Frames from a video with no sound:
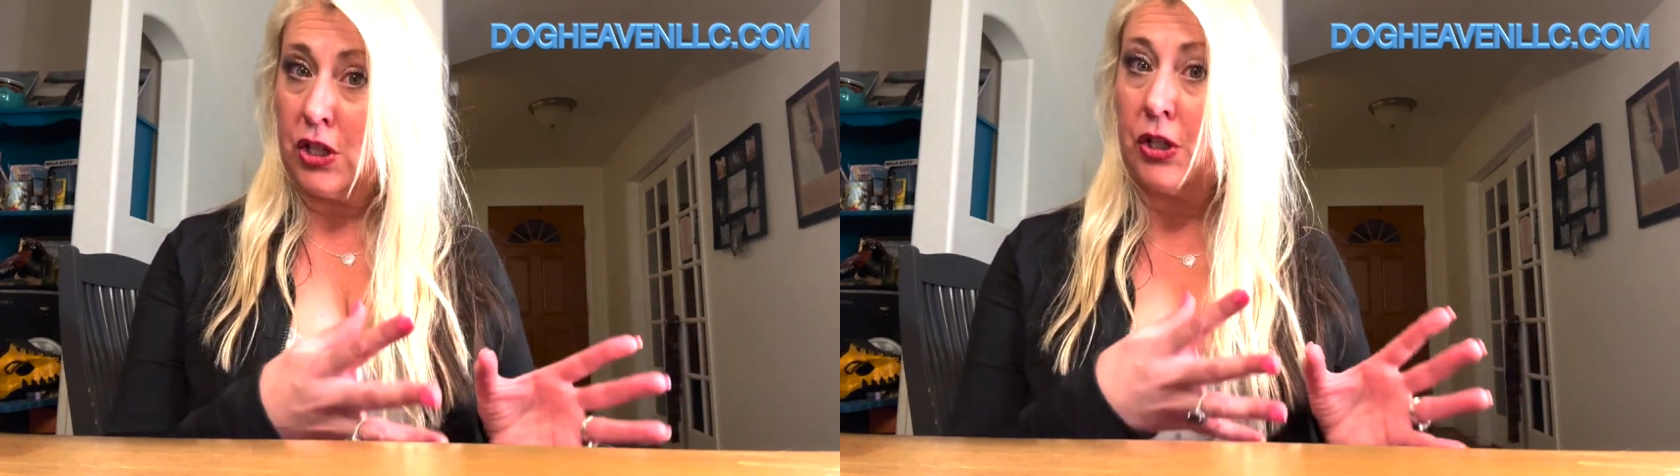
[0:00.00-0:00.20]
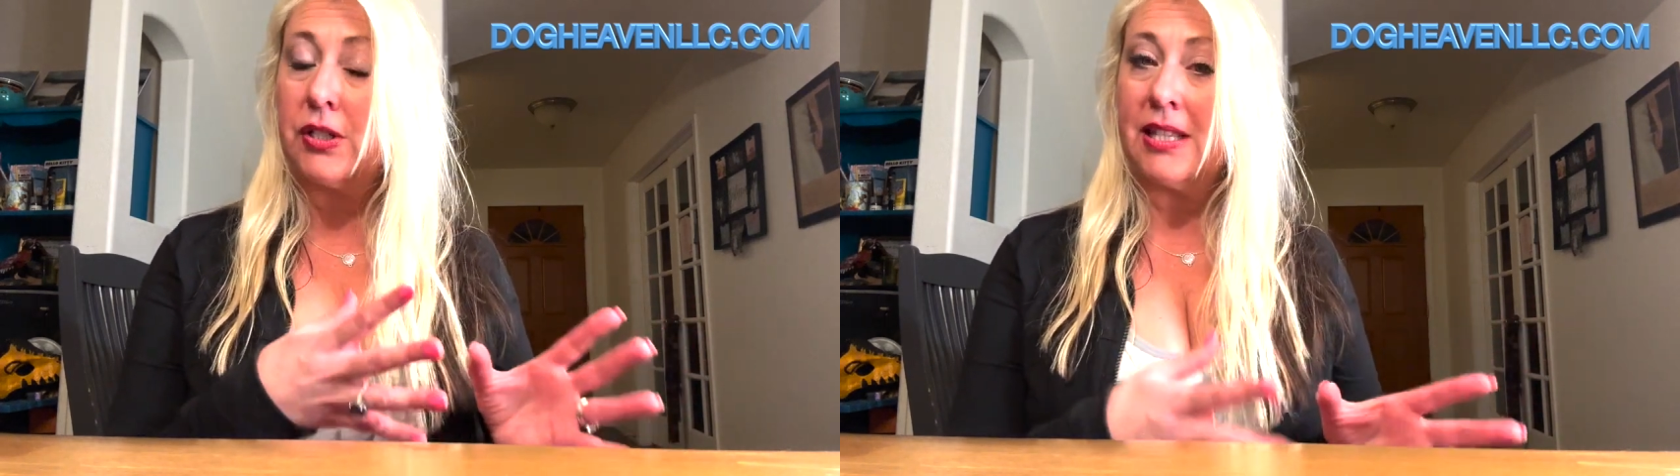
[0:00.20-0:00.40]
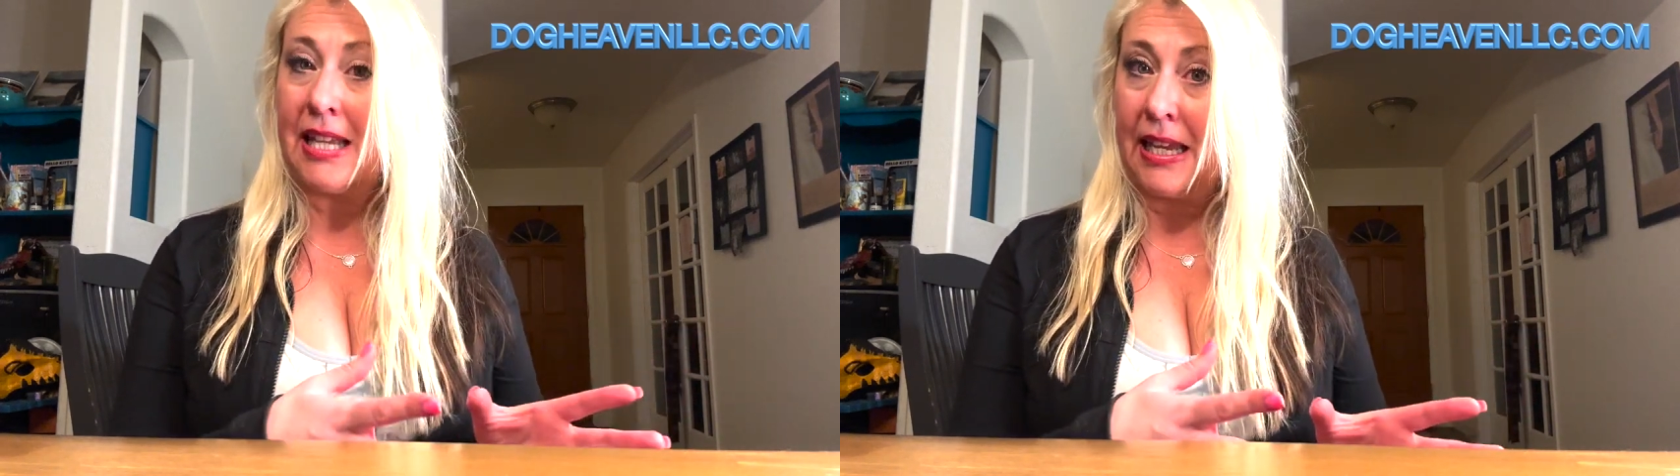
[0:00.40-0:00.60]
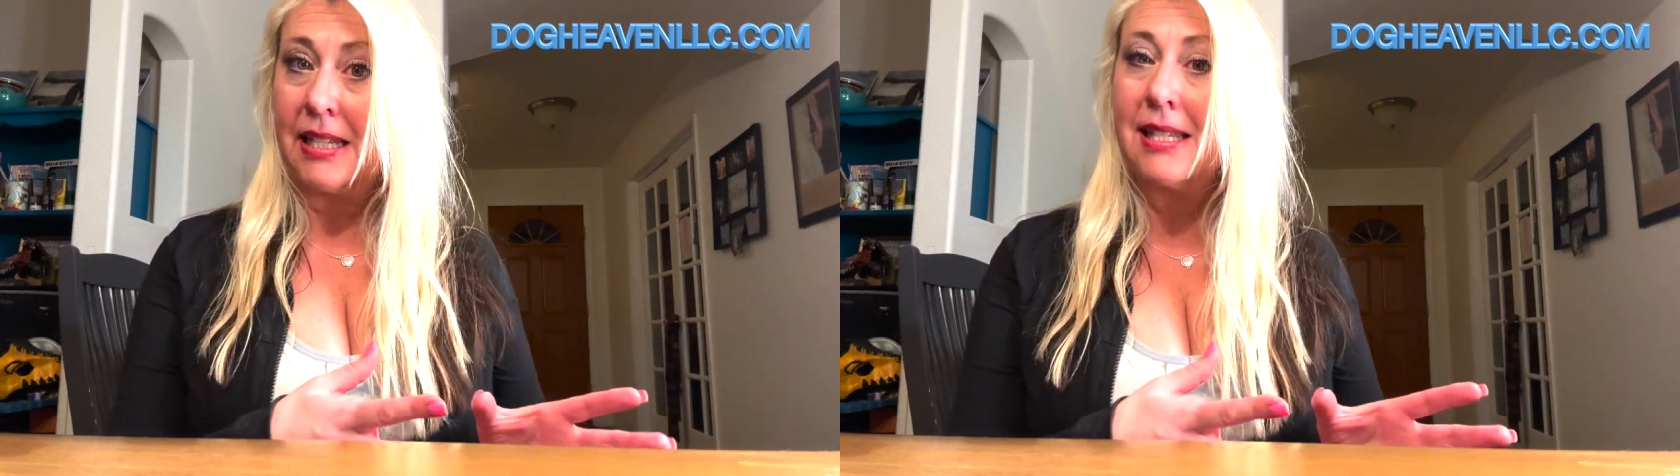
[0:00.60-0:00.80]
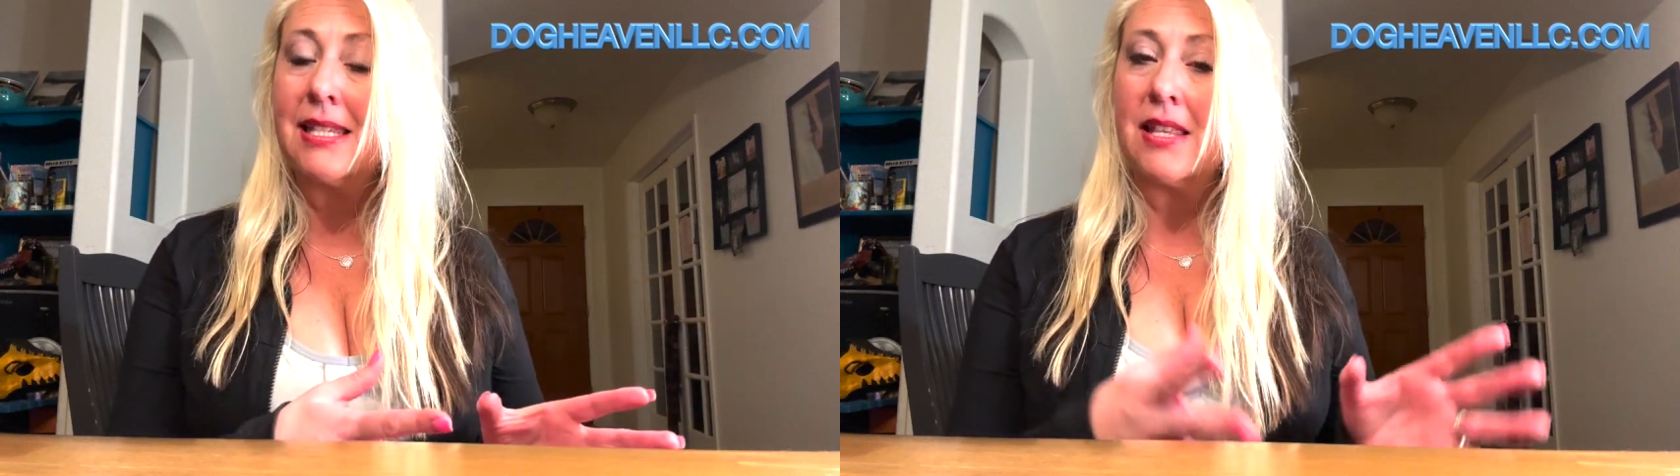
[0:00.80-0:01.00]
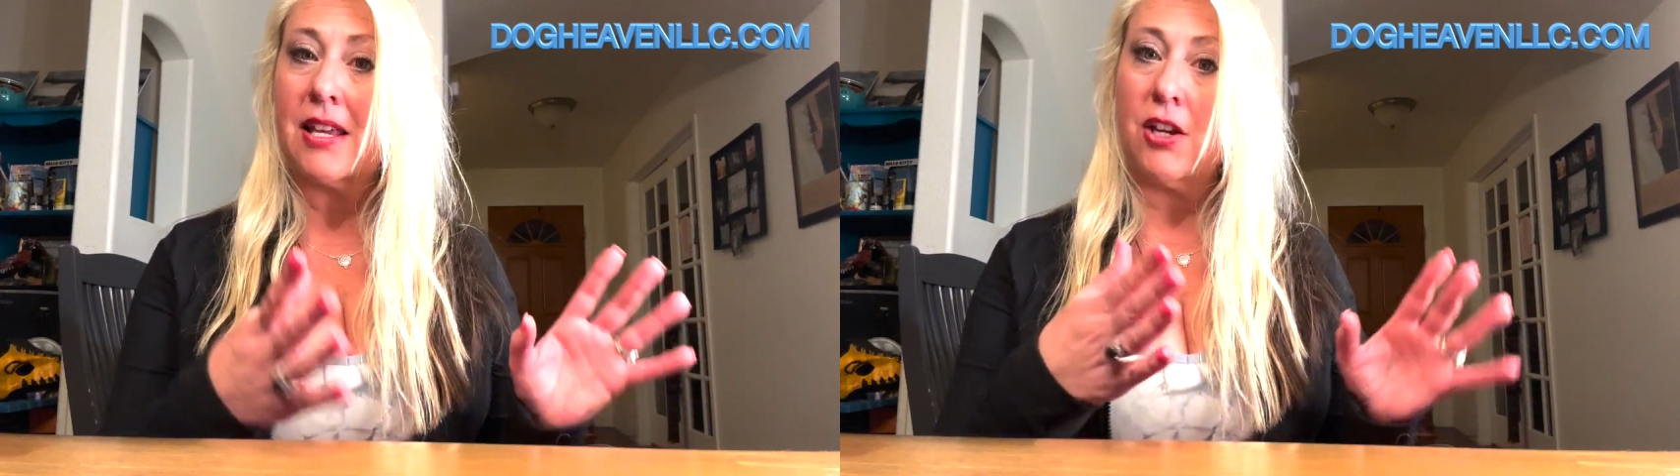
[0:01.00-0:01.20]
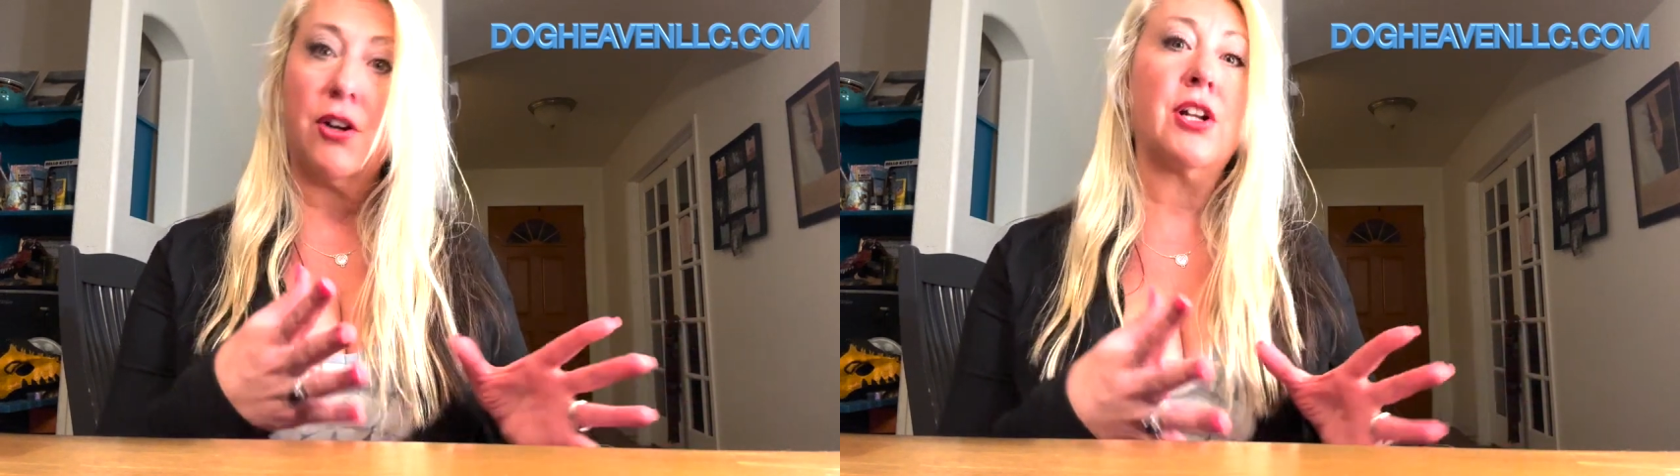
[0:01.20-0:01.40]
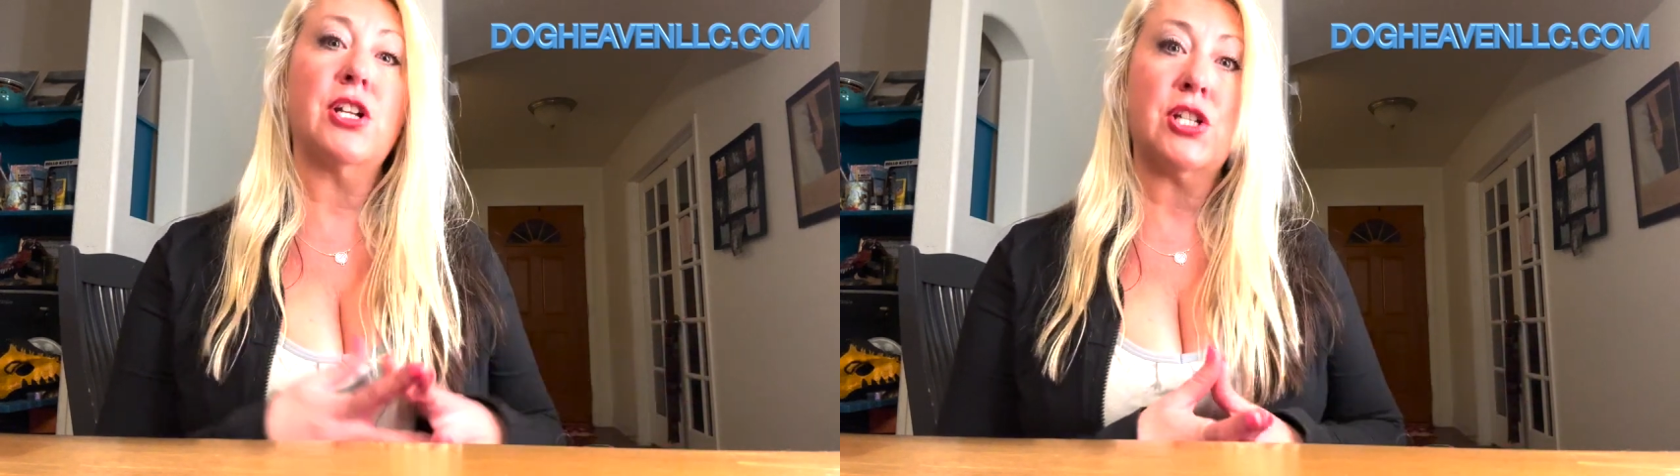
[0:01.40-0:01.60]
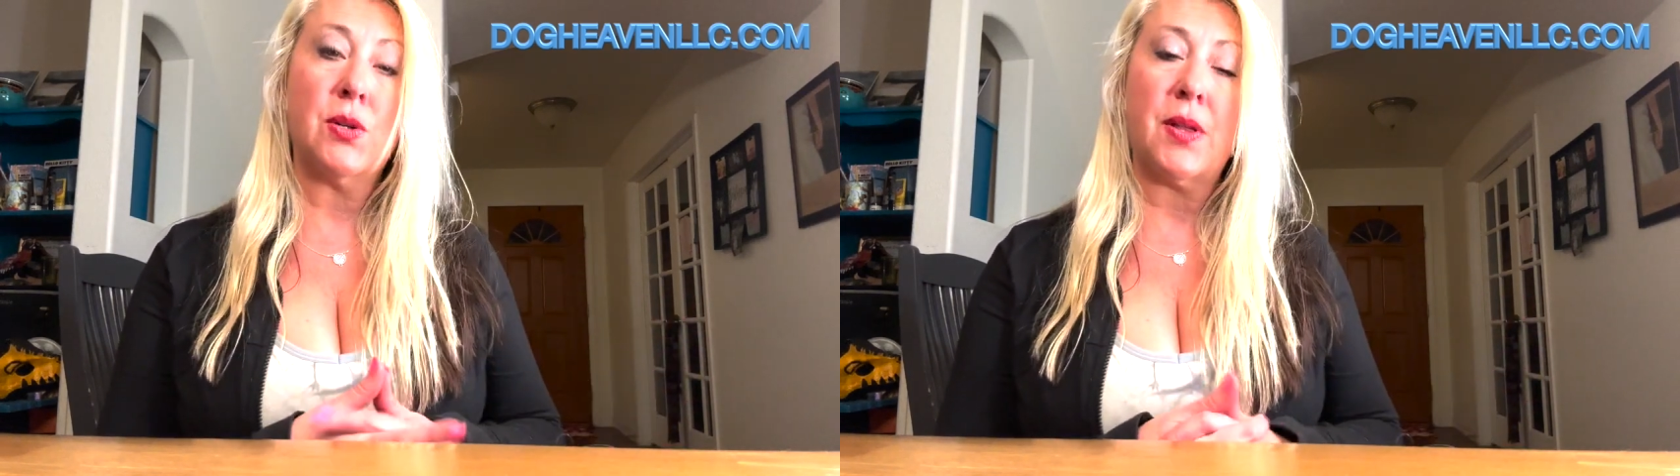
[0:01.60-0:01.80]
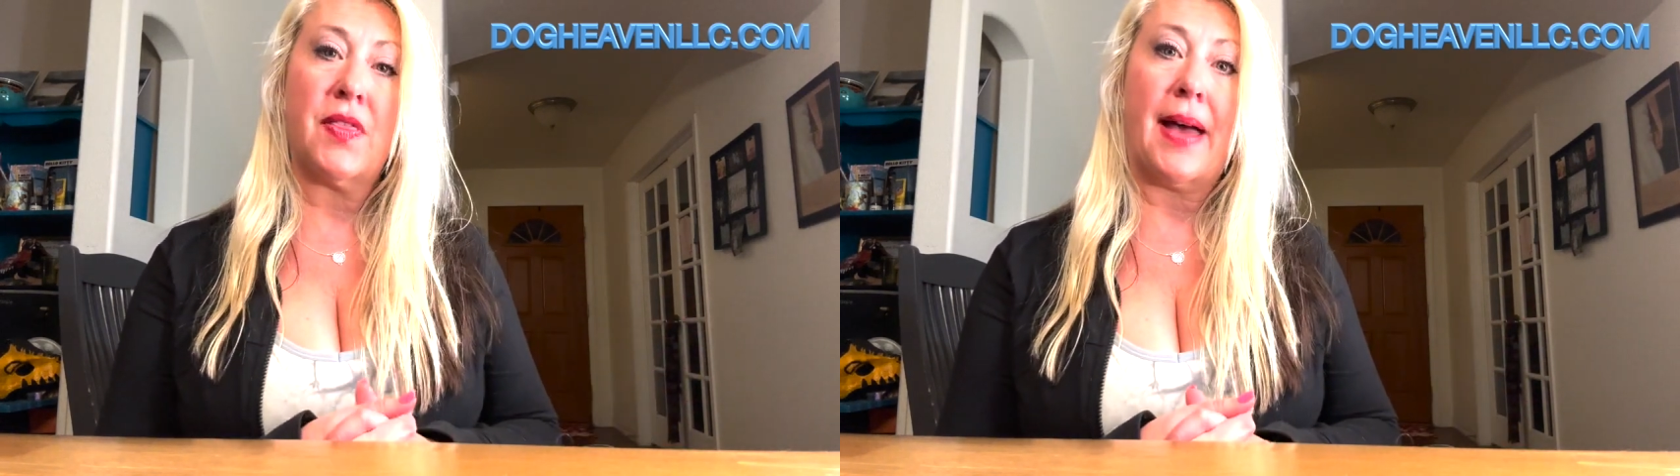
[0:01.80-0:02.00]
certain things that you're gonna do
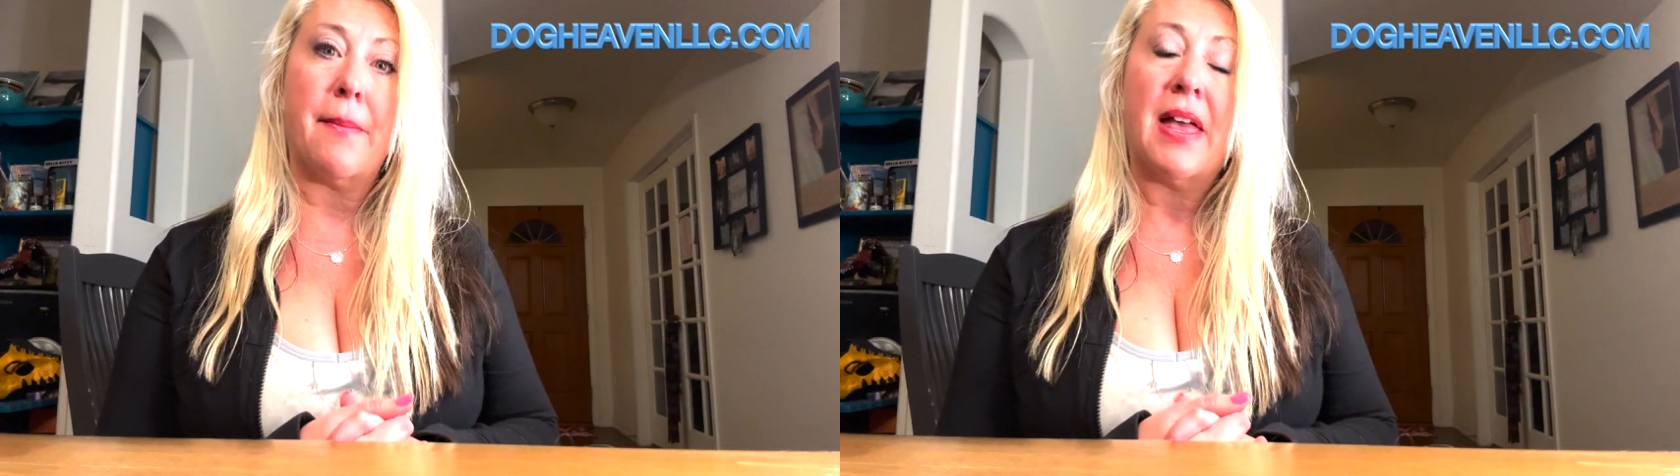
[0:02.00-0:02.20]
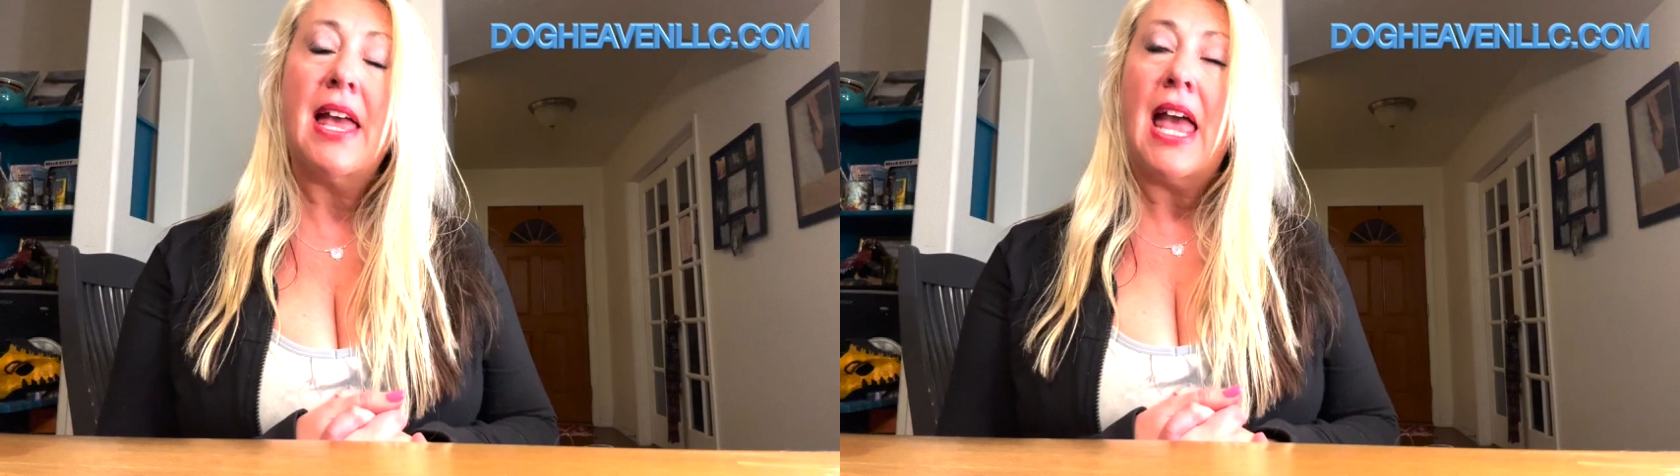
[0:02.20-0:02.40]
with them.